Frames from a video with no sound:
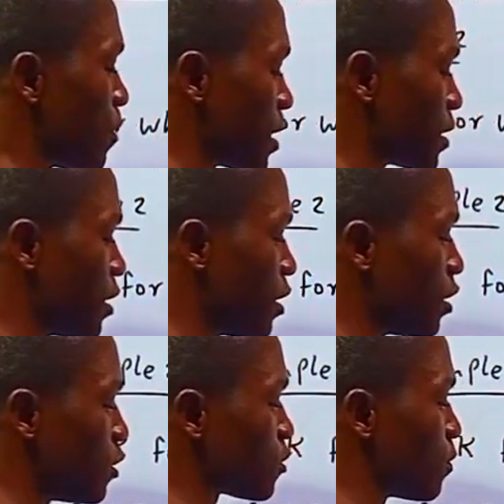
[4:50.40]
1.
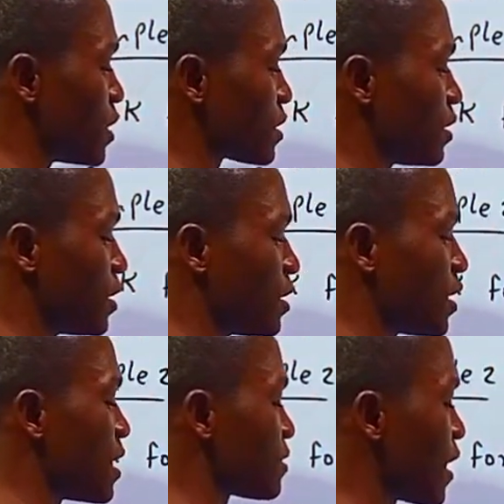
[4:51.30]
So basically the
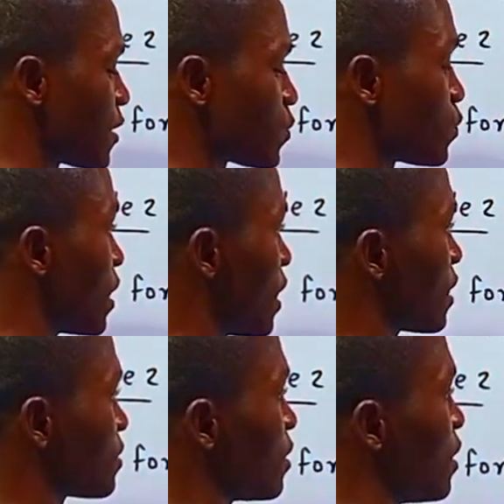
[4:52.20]
answer is
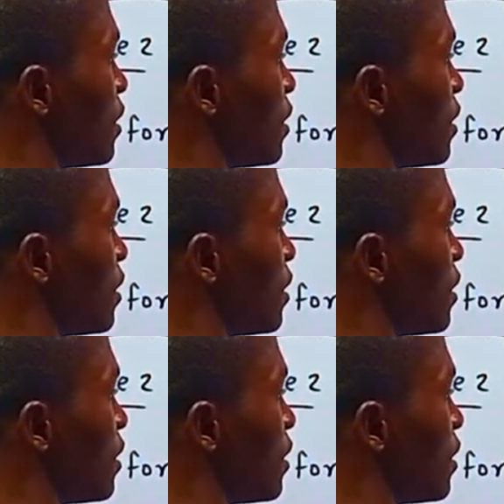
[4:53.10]
2x.